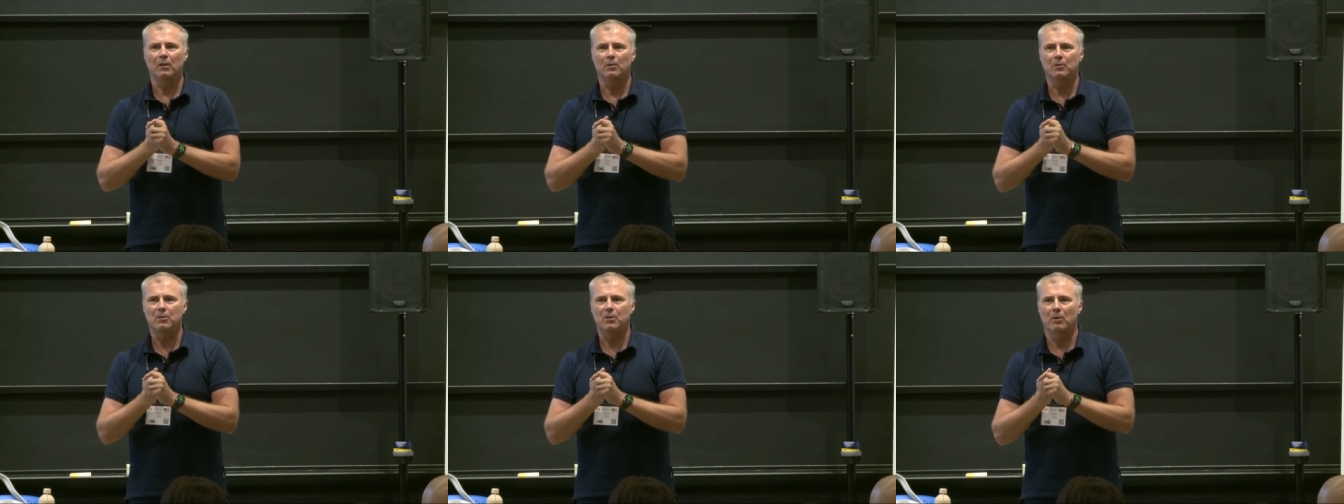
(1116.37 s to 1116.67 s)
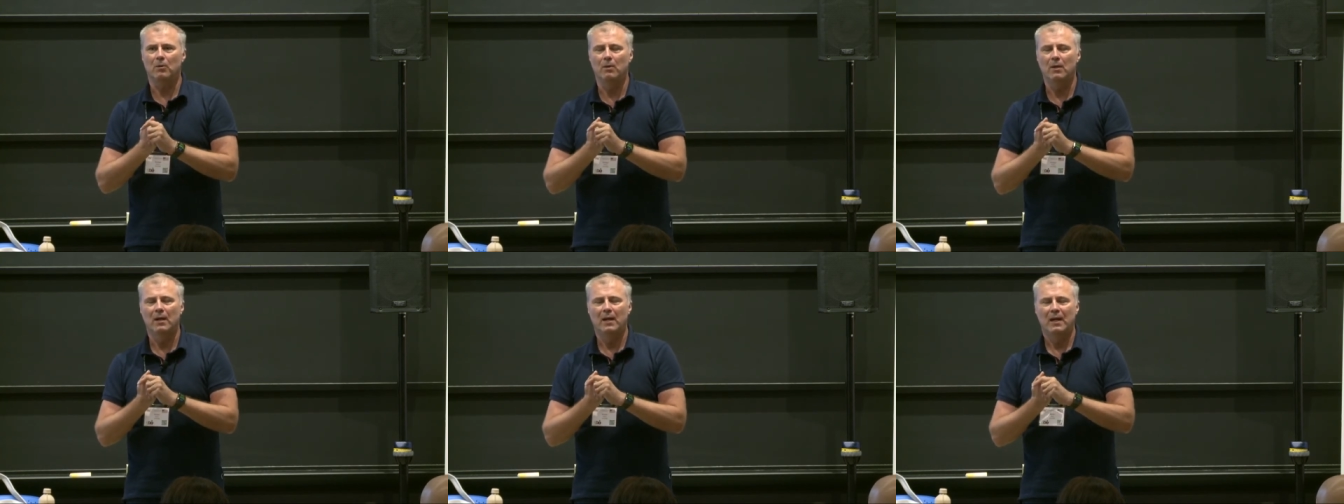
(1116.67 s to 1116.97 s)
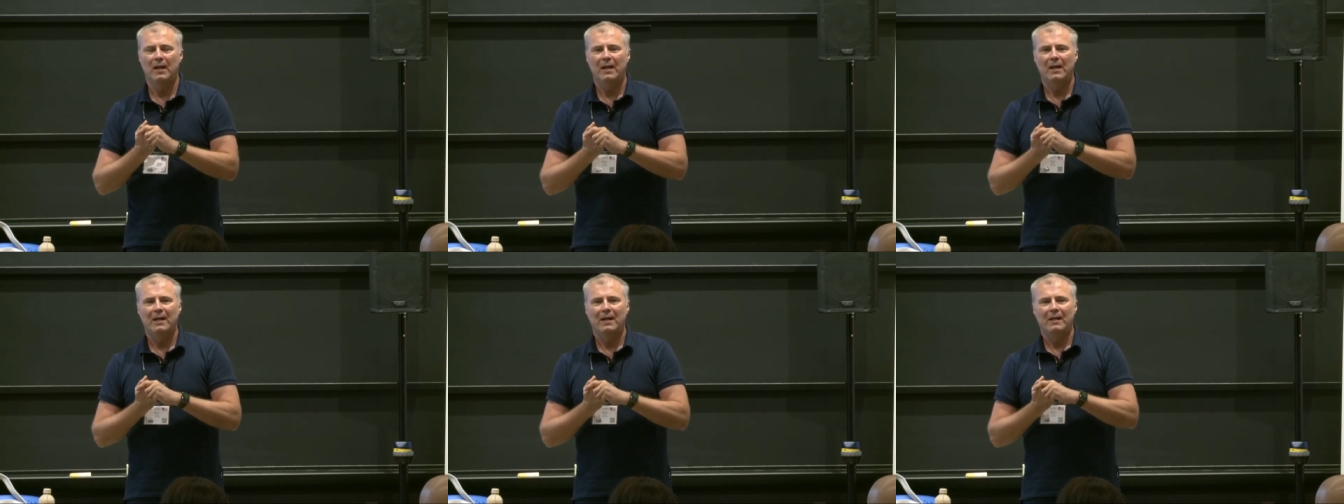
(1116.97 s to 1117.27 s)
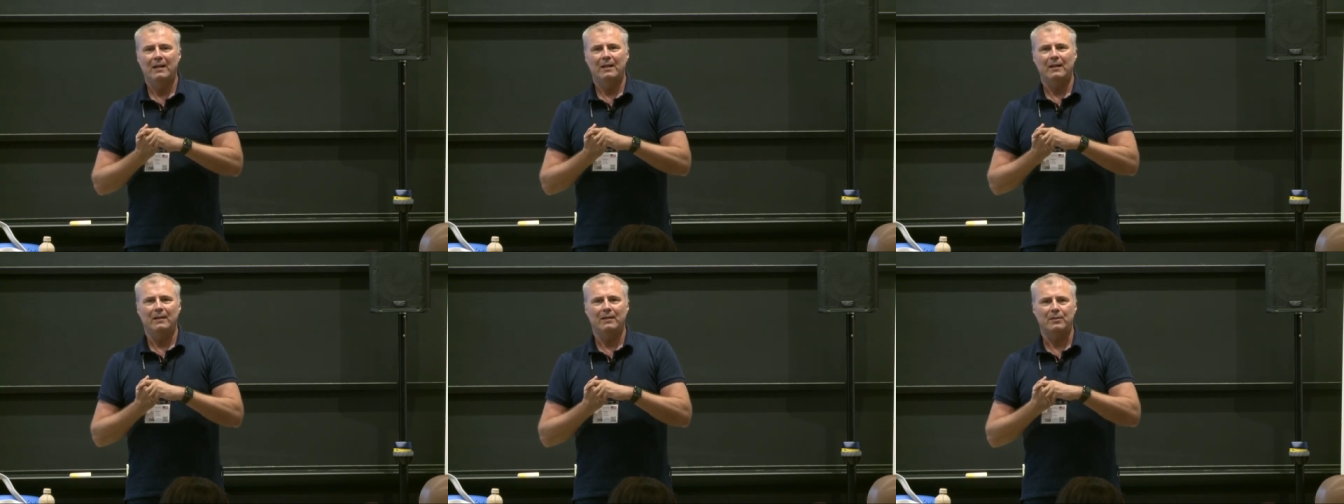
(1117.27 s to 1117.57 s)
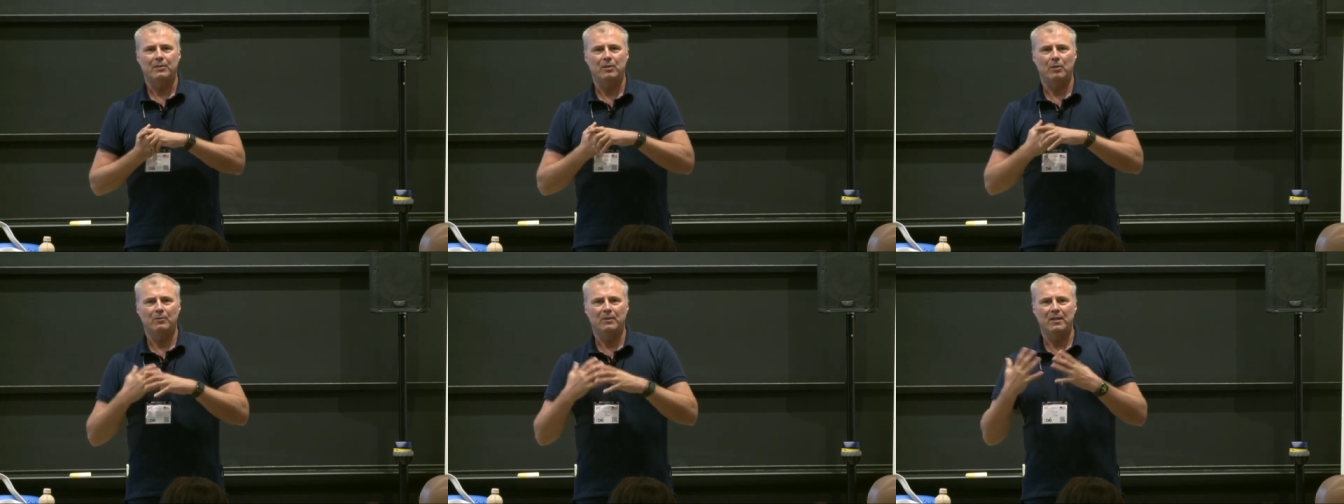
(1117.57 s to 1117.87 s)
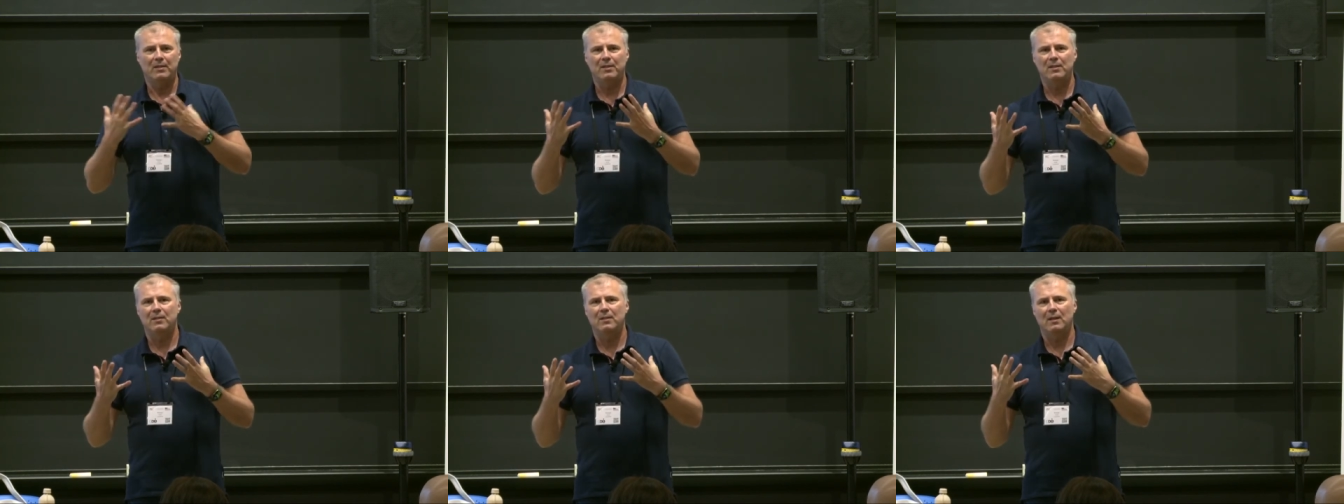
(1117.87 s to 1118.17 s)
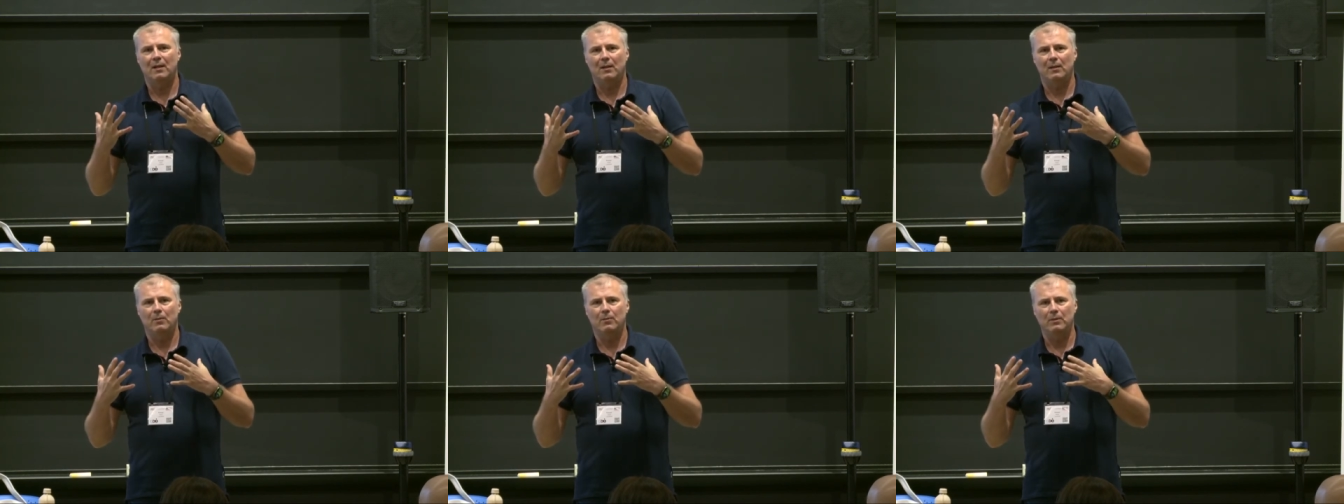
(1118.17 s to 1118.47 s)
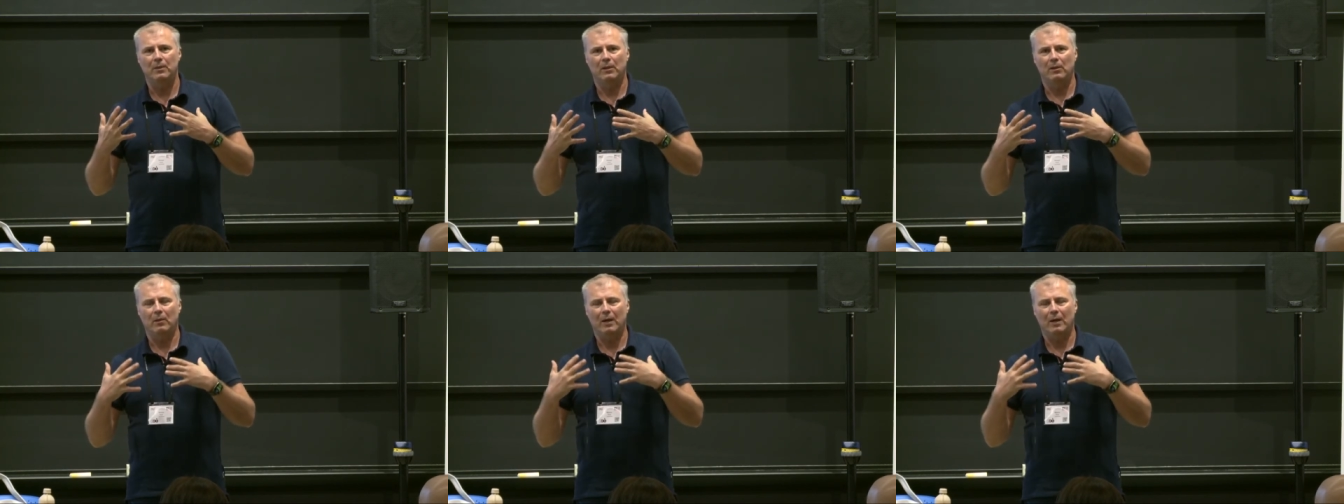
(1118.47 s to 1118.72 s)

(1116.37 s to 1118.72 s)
So this is how